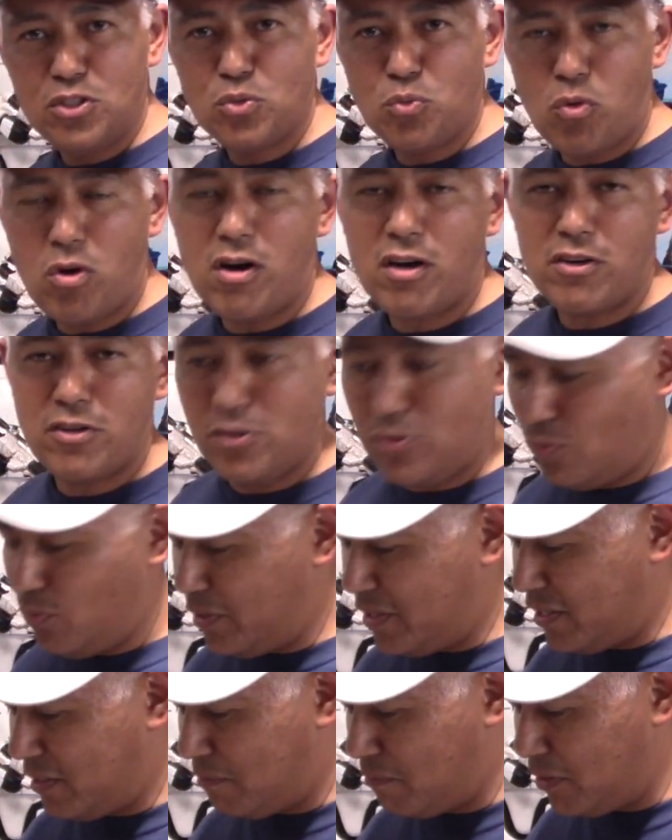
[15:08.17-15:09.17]
water
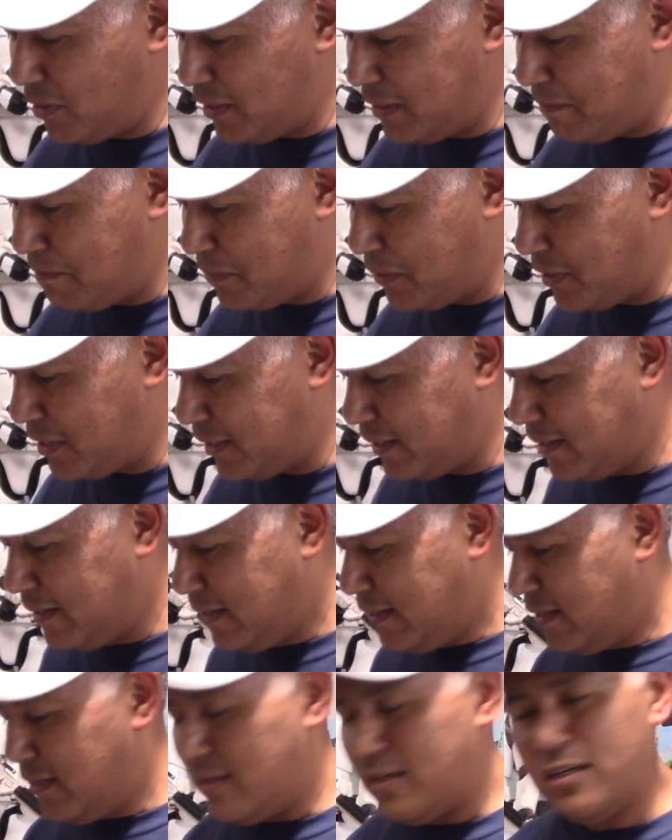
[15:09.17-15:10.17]
with milliput
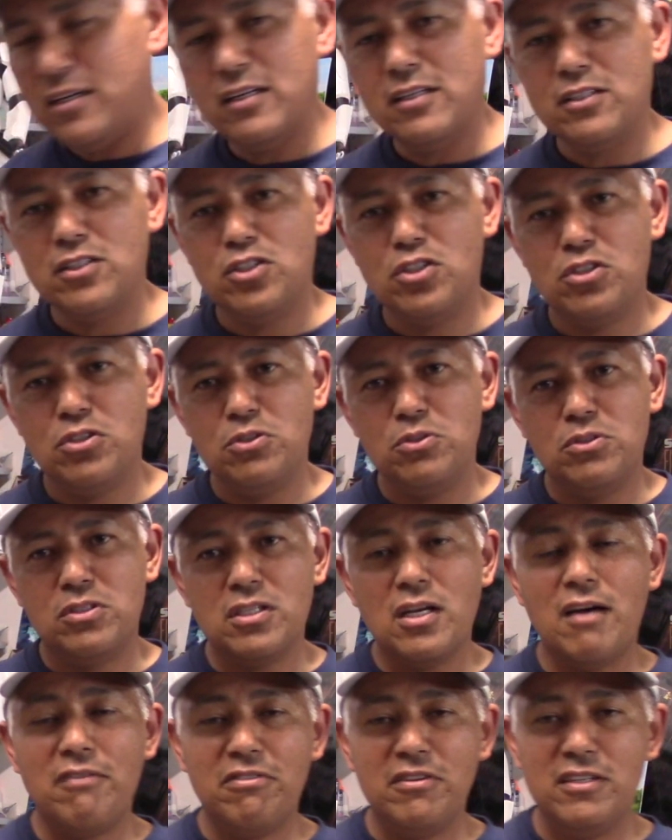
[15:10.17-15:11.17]
to
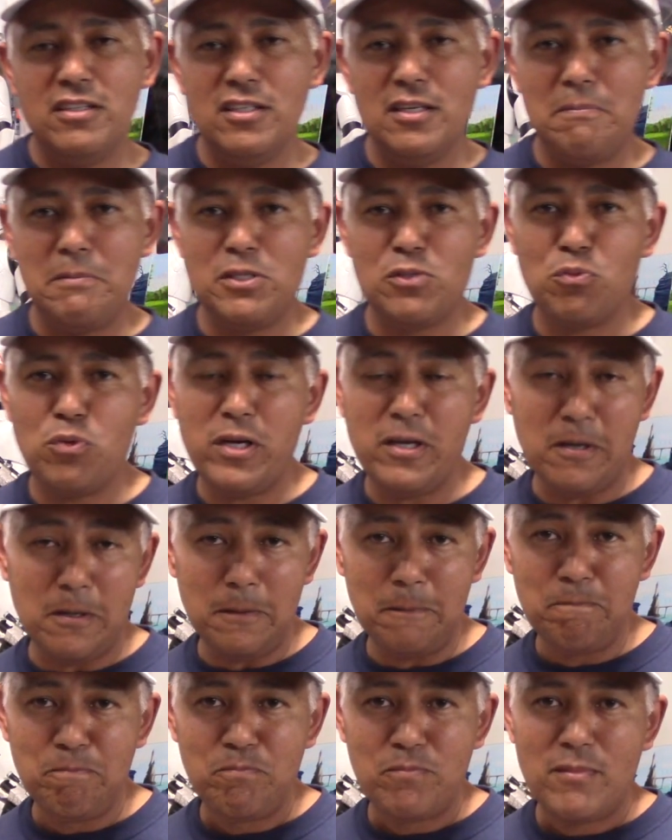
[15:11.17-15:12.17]
soften it up as
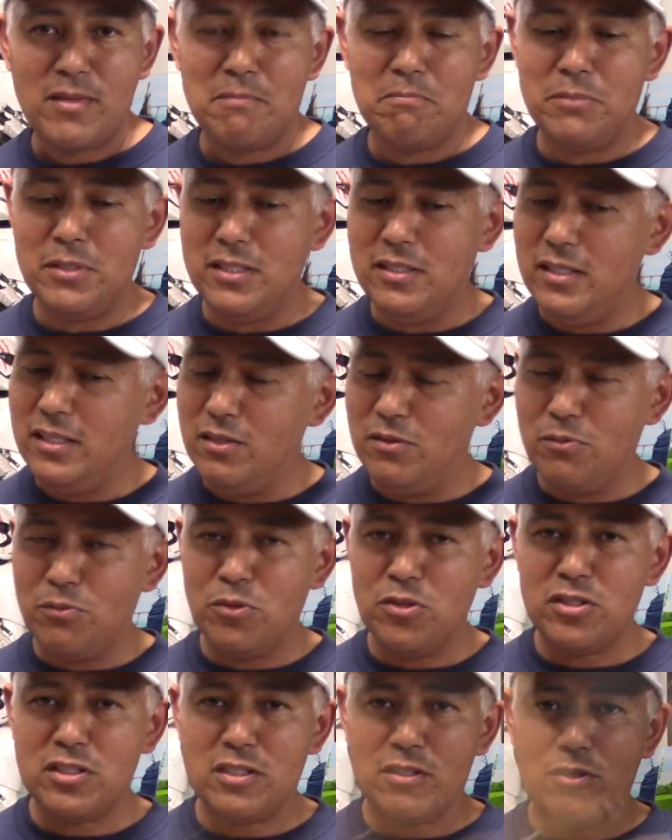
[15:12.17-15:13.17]
well, but it
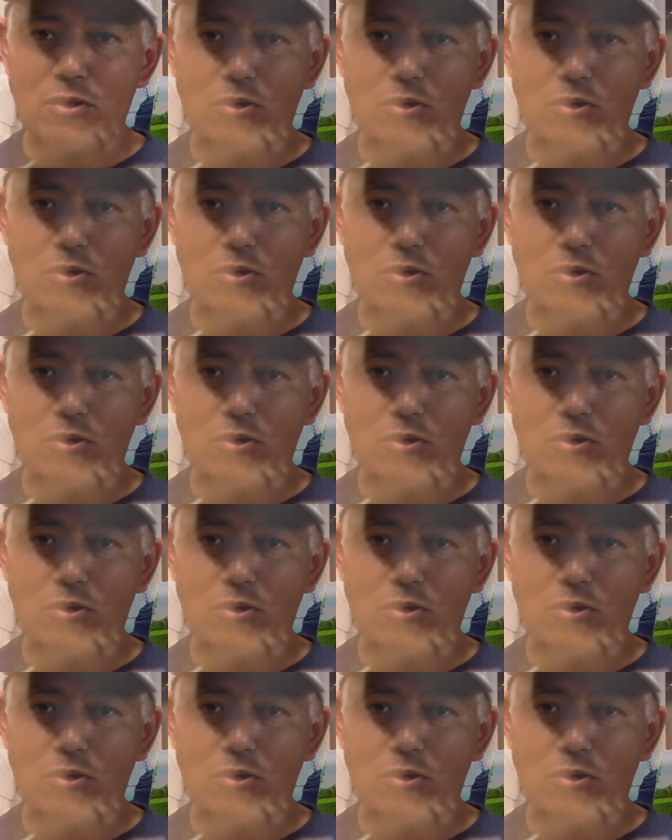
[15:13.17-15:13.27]
worked